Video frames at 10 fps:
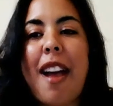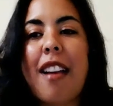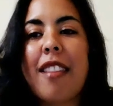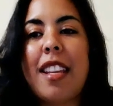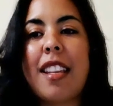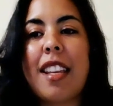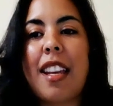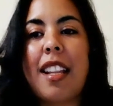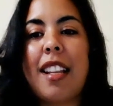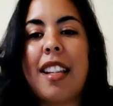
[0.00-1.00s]
them how they
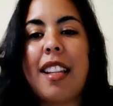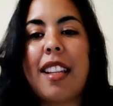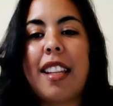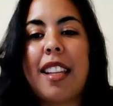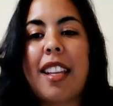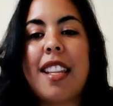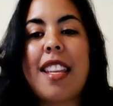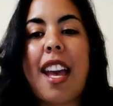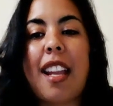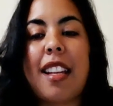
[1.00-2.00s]
can
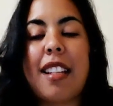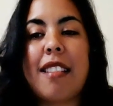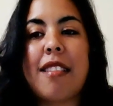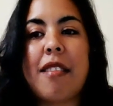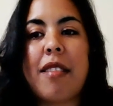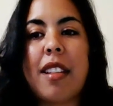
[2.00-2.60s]
get it. So